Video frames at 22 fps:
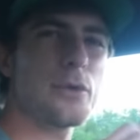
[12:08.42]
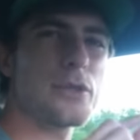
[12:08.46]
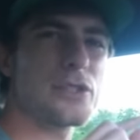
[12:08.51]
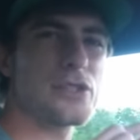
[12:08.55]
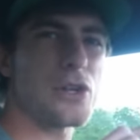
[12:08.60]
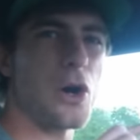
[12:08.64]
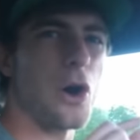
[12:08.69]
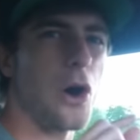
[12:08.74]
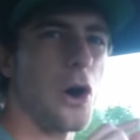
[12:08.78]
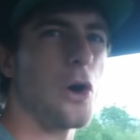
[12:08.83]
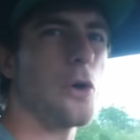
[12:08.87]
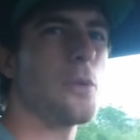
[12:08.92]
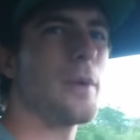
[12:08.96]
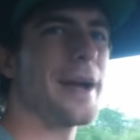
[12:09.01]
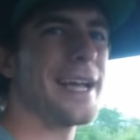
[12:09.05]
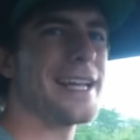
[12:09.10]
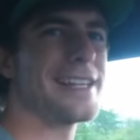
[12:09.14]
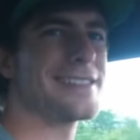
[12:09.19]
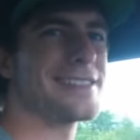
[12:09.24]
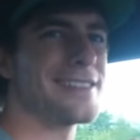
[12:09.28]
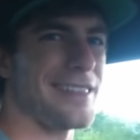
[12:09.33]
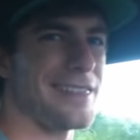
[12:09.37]
just a
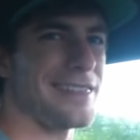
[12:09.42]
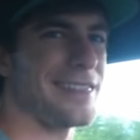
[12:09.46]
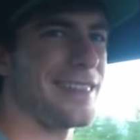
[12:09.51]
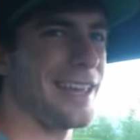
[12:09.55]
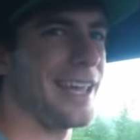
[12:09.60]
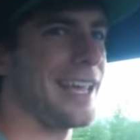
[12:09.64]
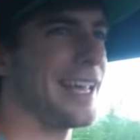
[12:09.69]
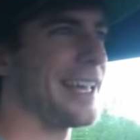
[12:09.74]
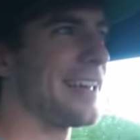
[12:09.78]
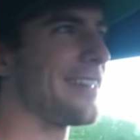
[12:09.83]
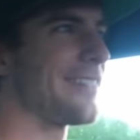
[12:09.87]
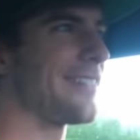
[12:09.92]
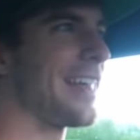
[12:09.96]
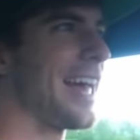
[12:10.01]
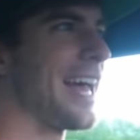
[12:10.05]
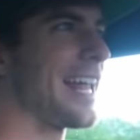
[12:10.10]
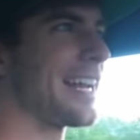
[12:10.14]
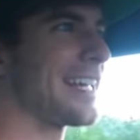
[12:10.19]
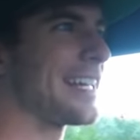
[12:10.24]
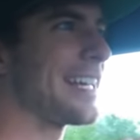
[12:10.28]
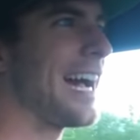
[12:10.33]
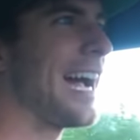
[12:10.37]
gnarly normal traffic
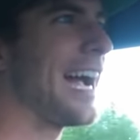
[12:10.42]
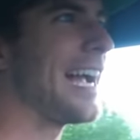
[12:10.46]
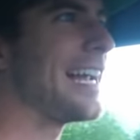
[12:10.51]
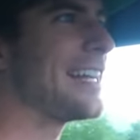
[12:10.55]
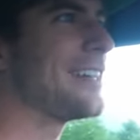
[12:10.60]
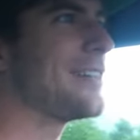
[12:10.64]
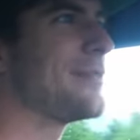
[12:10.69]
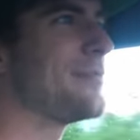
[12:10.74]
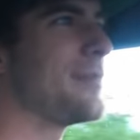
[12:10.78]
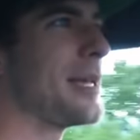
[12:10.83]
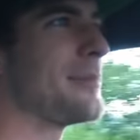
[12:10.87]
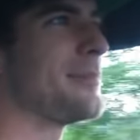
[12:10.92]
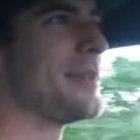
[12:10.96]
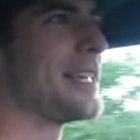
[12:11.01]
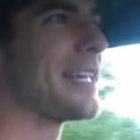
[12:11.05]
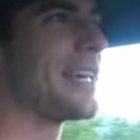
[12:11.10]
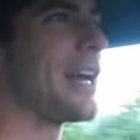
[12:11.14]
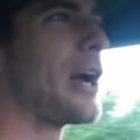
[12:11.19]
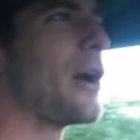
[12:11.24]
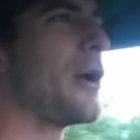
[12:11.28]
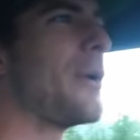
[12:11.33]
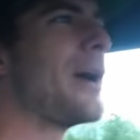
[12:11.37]
ticket. I did
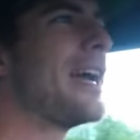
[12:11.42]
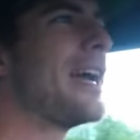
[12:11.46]
it,